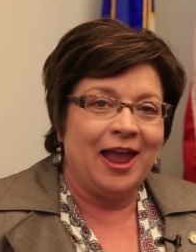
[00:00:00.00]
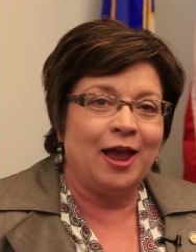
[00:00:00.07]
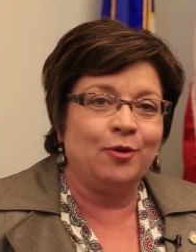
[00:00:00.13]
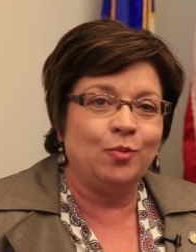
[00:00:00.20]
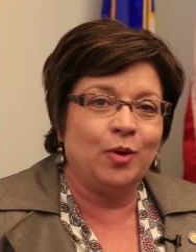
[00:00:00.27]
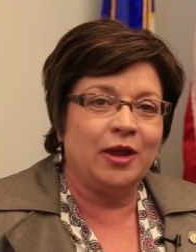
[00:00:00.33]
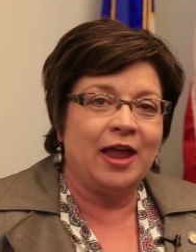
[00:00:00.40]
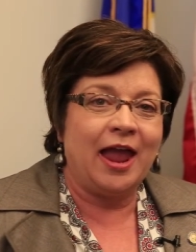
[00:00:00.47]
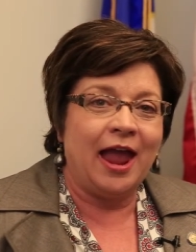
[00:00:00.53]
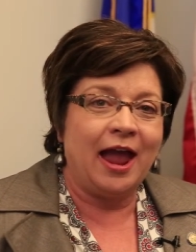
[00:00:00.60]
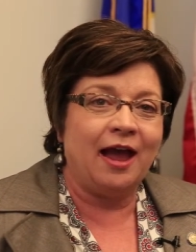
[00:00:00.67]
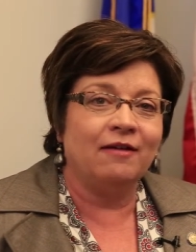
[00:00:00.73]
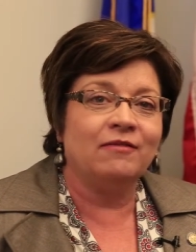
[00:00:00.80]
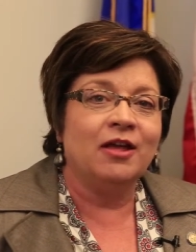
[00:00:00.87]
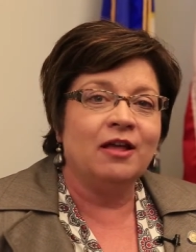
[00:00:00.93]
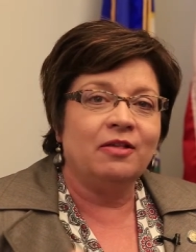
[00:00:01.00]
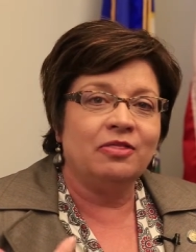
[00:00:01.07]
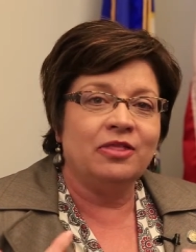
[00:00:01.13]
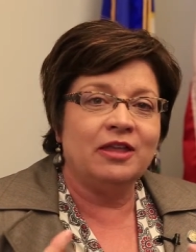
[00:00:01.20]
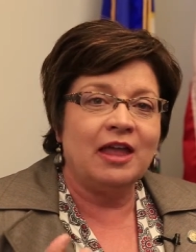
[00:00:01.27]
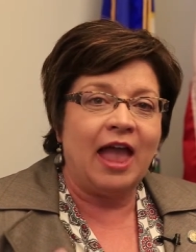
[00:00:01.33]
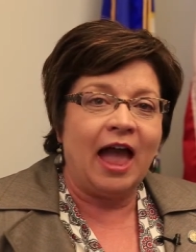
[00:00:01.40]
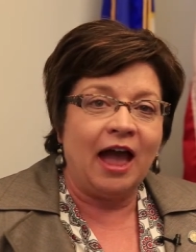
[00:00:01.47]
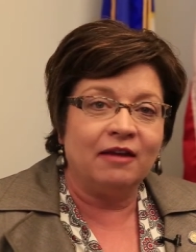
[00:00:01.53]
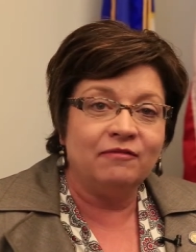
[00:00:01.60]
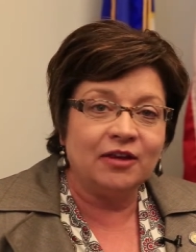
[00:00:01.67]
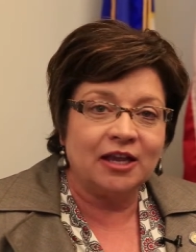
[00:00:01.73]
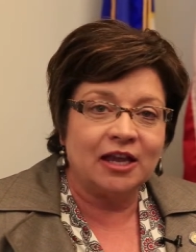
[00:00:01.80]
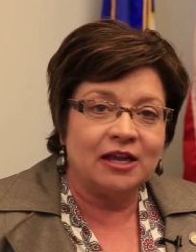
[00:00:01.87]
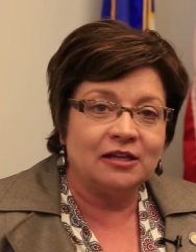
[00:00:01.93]
and we have the
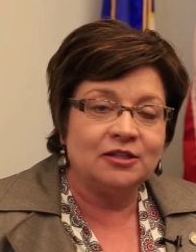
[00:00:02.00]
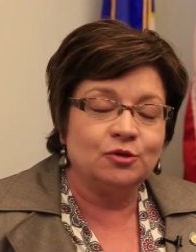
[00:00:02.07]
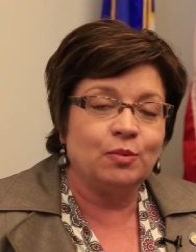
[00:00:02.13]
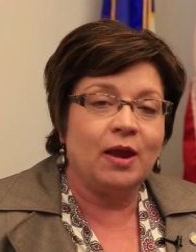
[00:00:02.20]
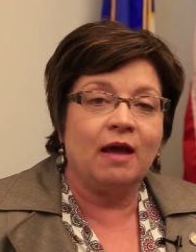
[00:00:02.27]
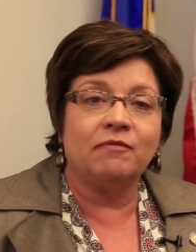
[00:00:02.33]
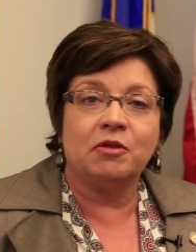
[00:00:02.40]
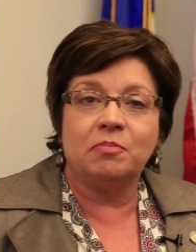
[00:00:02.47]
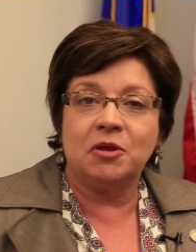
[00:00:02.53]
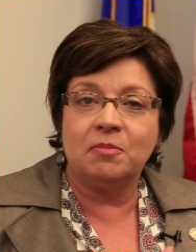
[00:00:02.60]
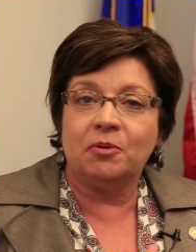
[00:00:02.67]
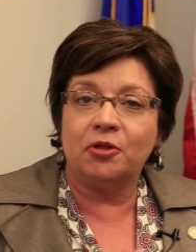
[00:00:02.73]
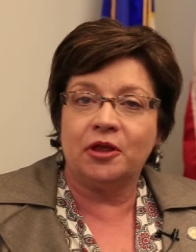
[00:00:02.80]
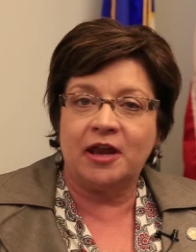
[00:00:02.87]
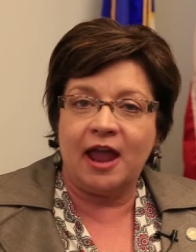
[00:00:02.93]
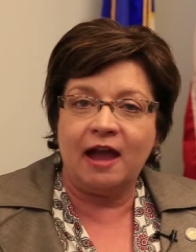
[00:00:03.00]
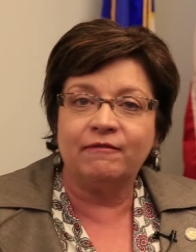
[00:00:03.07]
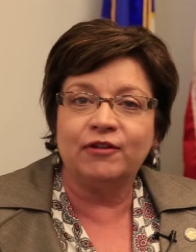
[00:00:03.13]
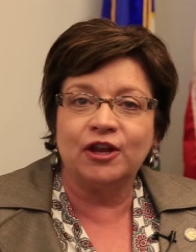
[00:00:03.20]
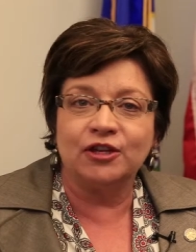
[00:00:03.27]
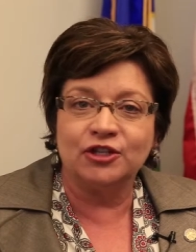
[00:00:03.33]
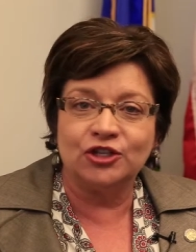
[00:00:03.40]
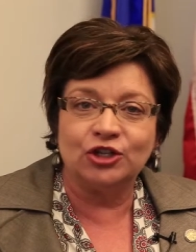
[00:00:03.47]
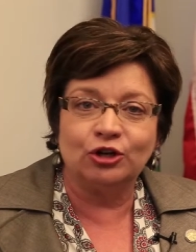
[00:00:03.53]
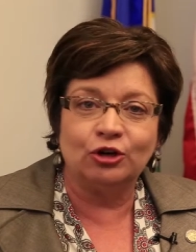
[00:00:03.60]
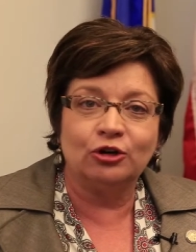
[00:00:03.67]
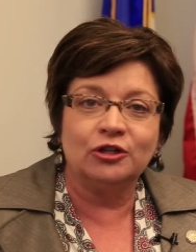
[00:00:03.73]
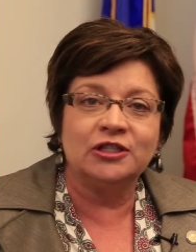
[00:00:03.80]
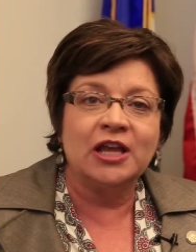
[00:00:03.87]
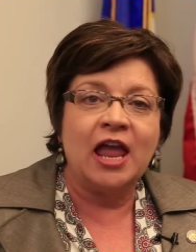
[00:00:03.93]
advocates, we have the people that have
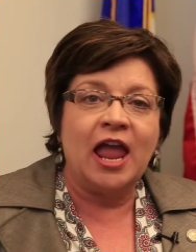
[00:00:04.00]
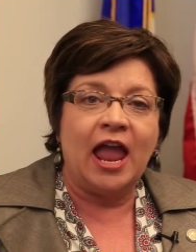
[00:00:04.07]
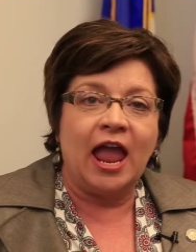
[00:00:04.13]
concerns,